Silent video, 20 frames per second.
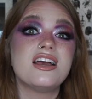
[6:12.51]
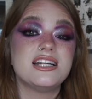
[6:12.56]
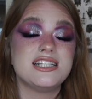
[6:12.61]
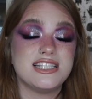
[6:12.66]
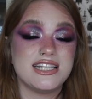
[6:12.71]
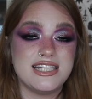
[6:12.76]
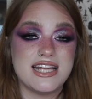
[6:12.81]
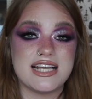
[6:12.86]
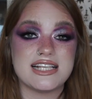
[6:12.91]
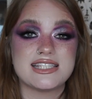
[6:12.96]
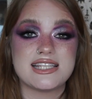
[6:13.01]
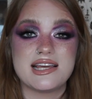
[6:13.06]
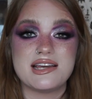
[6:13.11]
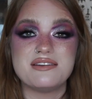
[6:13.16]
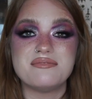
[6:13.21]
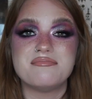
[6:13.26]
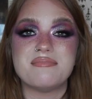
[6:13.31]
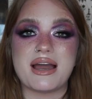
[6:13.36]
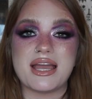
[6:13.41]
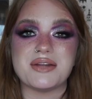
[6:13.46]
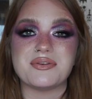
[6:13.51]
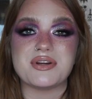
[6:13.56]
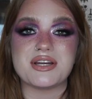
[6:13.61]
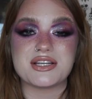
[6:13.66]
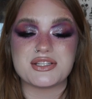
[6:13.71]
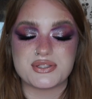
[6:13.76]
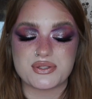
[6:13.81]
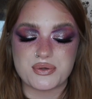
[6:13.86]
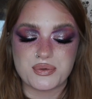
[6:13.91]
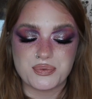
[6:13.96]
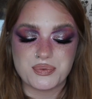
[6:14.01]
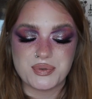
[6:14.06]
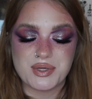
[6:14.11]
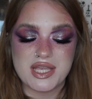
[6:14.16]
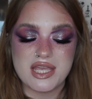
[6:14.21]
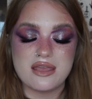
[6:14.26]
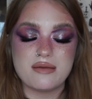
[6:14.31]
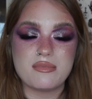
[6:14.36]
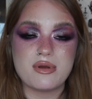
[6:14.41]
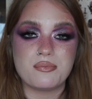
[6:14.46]
Danessa Myricks
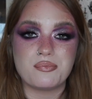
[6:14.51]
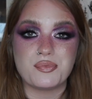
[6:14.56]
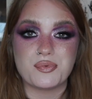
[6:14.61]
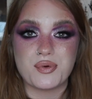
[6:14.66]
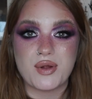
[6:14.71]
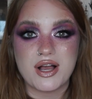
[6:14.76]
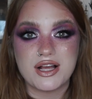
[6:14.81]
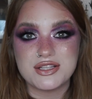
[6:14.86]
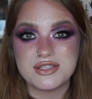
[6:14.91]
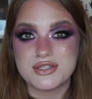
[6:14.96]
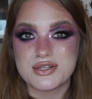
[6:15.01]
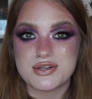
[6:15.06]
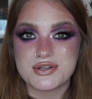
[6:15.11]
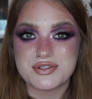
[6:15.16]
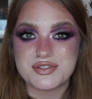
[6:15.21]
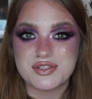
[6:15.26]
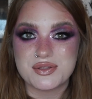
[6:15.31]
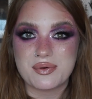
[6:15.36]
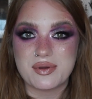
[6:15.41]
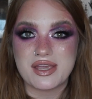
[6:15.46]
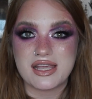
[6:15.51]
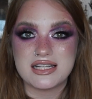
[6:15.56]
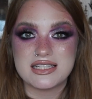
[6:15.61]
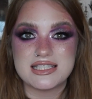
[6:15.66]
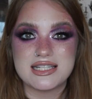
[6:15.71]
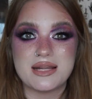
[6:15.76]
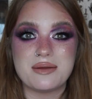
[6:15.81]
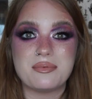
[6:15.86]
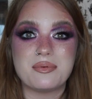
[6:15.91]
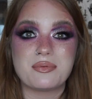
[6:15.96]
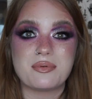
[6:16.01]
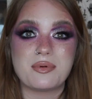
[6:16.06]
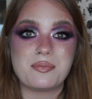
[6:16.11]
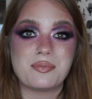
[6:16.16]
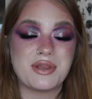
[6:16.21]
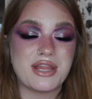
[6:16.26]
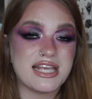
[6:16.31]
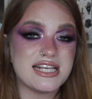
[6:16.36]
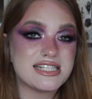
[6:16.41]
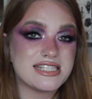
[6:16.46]
cream bronzer. So I ended up
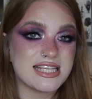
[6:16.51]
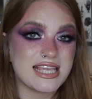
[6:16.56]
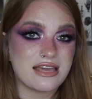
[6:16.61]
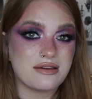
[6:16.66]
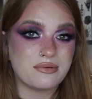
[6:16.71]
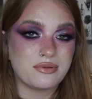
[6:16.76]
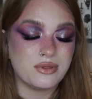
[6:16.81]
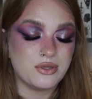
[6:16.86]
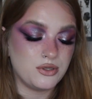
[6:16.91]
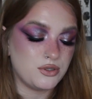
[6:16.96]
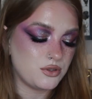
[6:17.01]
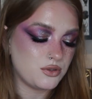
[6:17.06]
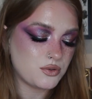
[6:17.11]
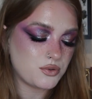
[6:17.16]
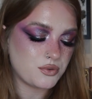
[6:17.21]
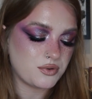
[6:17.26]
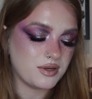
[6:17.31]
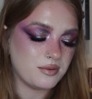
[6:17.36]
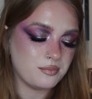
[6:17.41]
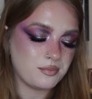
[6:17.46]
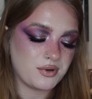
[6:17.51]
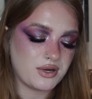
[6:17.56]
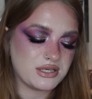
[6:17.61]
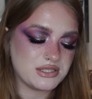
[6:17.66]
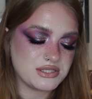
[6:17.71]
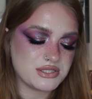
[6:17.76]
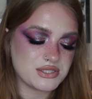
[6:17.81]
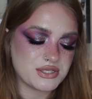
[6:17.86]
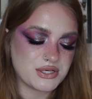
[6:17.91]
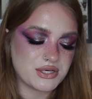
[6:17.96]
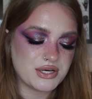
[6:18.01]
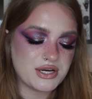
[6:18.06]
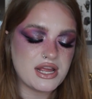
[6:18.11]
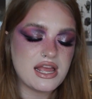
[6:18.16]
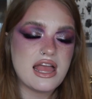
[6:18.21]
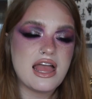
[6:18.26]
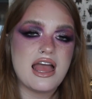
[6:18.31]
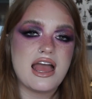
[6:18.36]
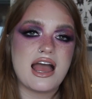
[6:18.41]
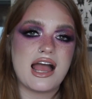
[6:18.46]
replacing it with a new cream bronzer.
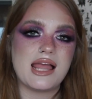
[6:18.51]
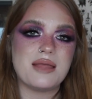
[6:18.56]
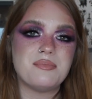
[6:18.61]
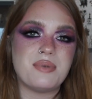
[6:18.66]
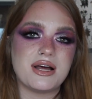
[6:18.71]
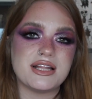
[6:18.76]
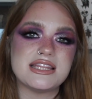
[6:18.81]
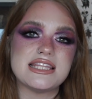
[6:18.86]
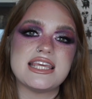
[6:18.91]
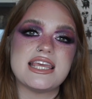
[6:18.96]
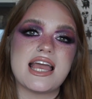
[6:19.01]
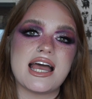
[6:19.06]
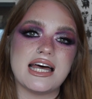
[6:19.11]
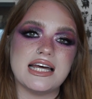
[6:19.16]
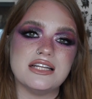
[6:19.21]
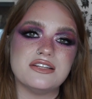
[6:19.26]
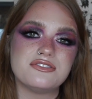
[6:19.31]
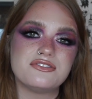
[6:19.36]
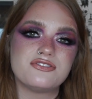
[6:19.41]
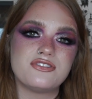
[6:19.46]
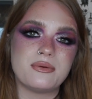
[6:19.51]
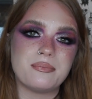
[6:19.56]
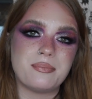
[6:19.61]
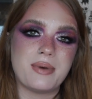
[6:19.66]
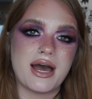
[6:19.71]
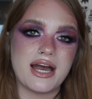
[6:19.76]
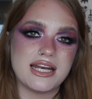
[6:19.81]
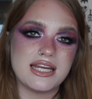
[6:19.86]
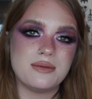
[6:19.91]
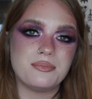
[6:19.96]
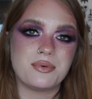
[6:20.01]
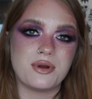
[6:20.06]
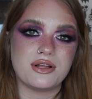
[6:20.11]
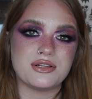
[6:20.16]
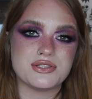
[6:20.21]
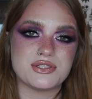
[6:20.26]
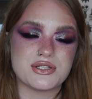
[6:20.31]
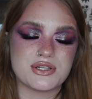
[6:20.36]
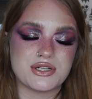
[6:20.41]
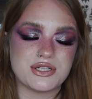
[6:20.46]
I bought the e.l.f. Putty
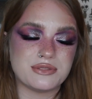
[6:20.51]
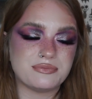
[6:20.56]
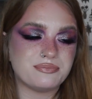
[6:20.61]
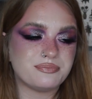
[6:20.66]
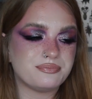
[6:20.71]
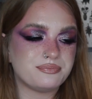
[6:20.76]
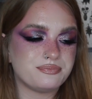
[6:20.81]
Bronzer.